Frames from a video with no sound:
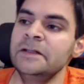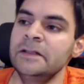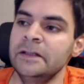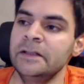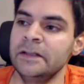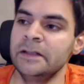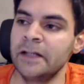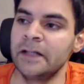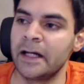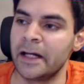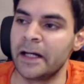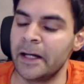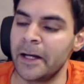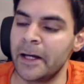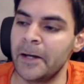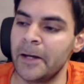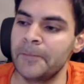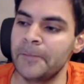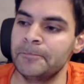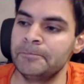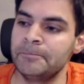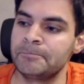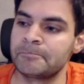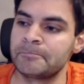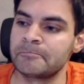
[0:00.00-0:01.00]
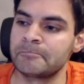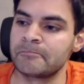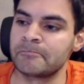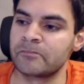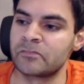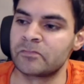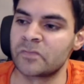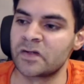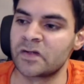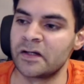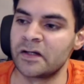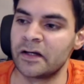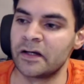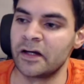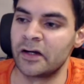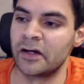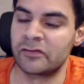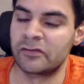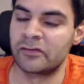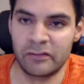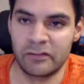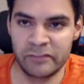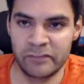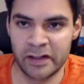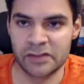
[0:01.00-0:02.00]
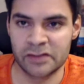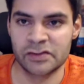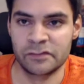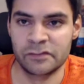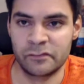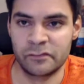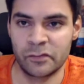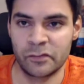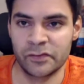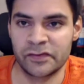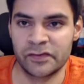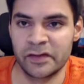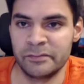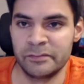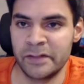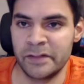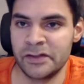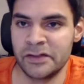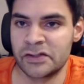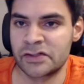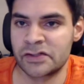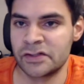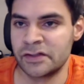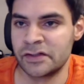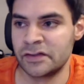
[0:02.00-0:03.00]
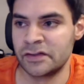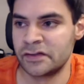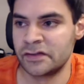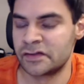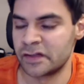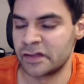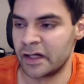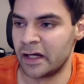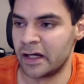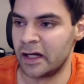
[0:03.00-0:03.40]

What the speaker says: Ground reaction force I mentioned,